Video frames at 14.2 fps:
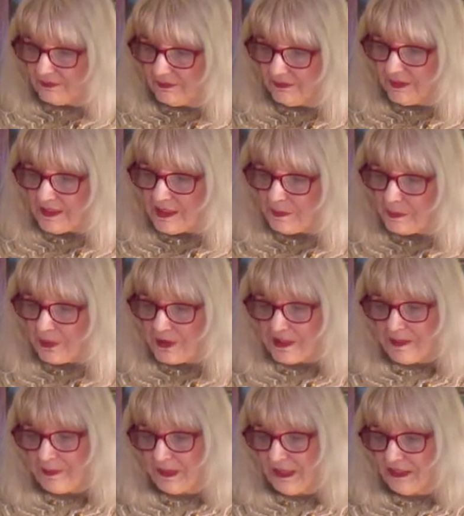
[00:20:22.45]
This book is a
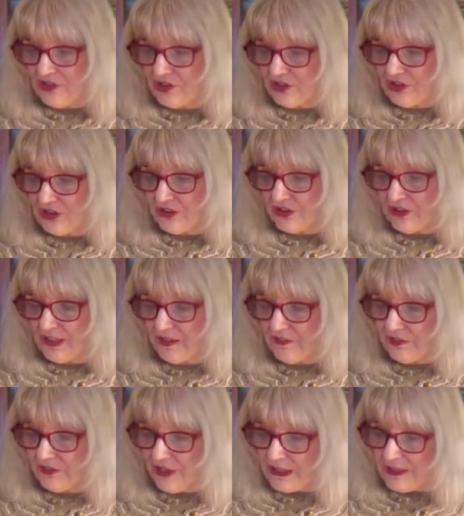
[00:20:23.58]
page turner.
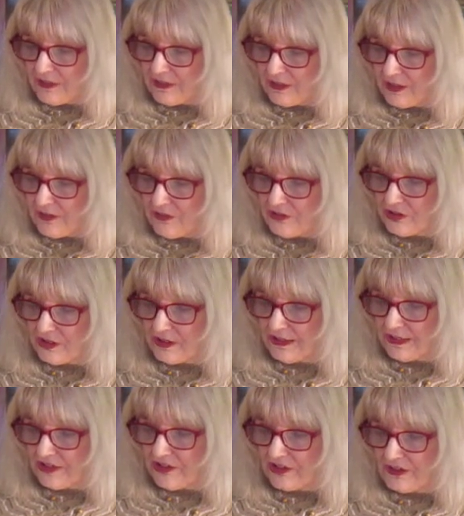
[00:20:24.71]
After reading the author's
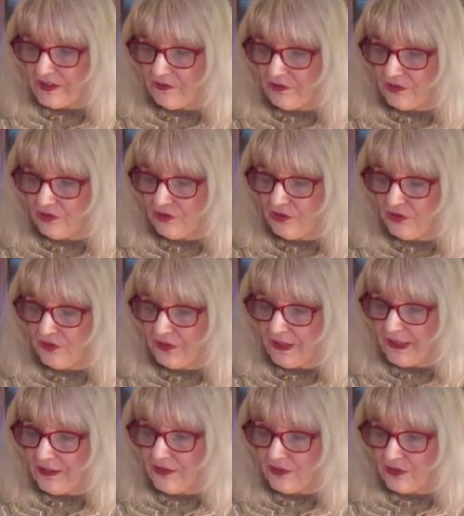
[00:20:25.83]
collections of true
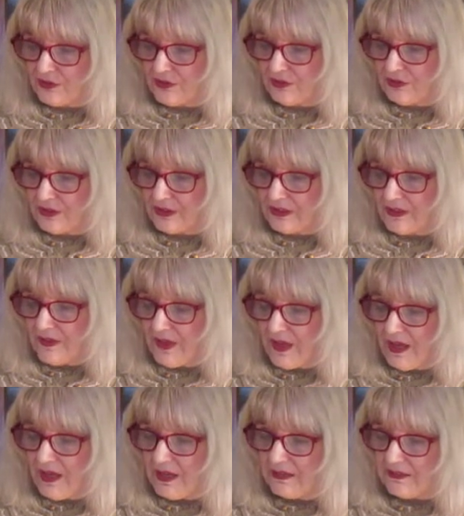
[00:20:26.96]
Newfoundland ghost stories,
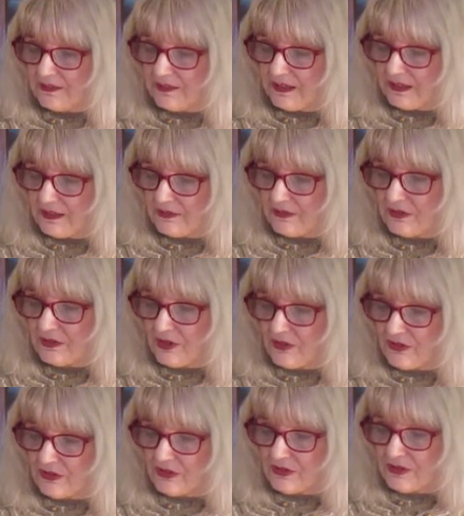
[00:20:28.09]
Haunted Towns,
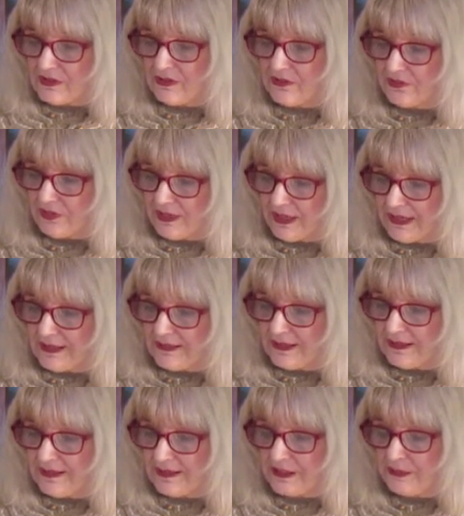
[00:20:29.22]
Ghost Stories Newfoundland,
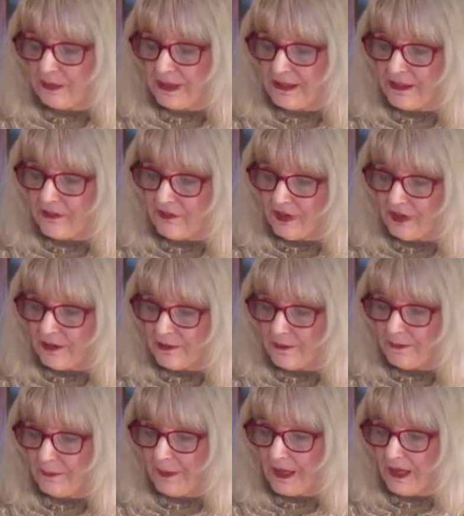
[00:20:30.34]
and his companion
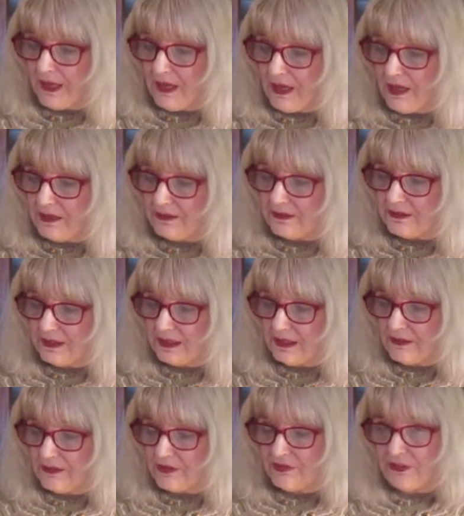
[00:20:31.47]
volume, Haunted
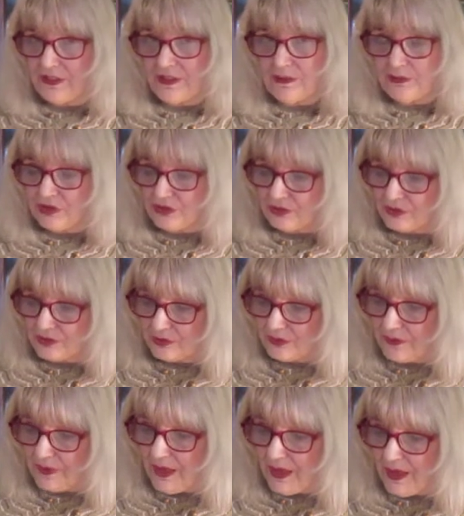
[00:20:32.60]
Towns Volume 2,
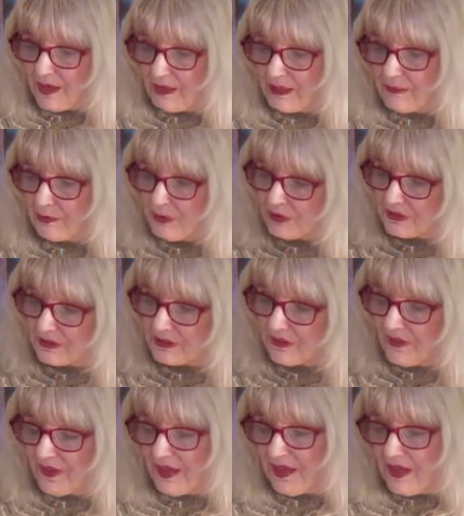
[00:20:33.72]
I am hooked.
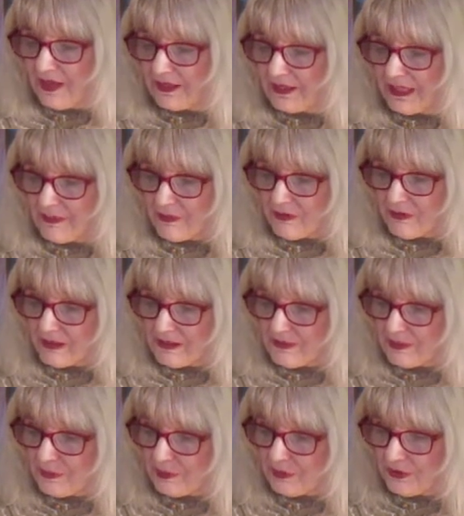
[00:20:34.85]
I came across
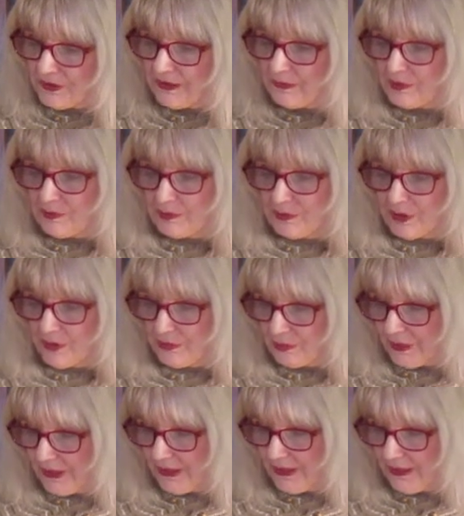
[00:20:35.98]
this book and was blown
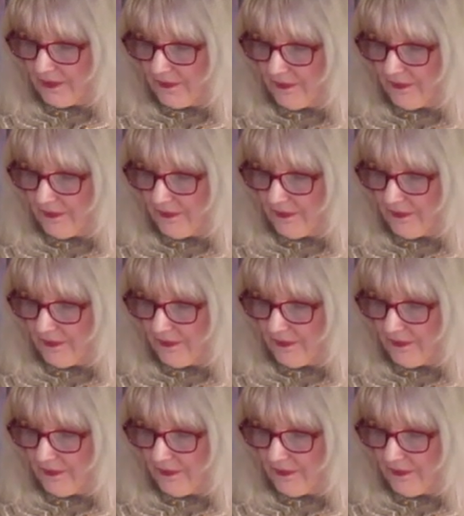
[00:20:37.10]
away.